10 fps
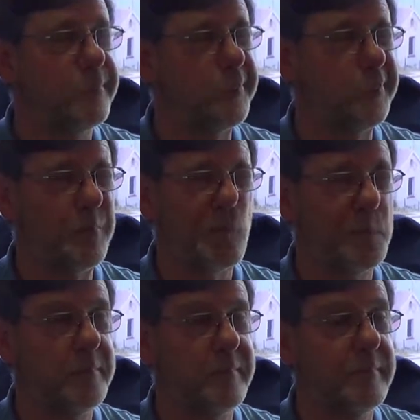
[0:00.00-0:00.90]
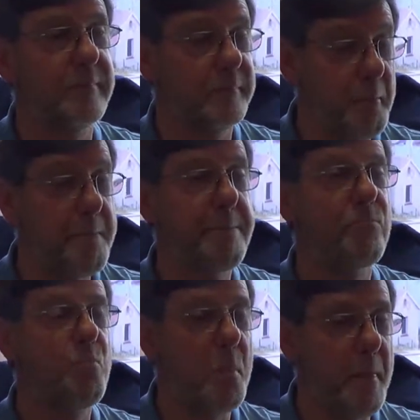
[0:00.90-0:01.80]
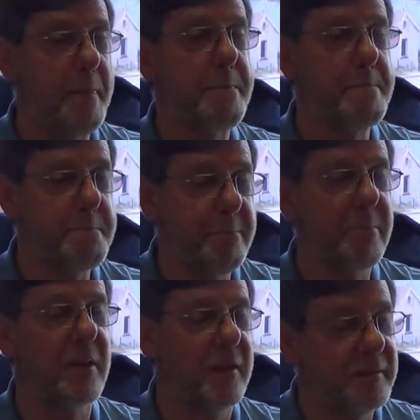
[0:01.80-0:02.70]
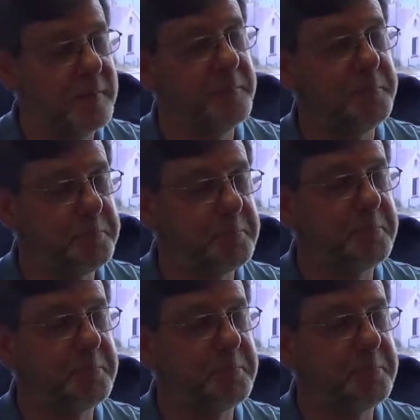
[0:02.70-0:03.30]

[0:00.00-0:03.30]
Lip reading: is coming into the picture, and I see.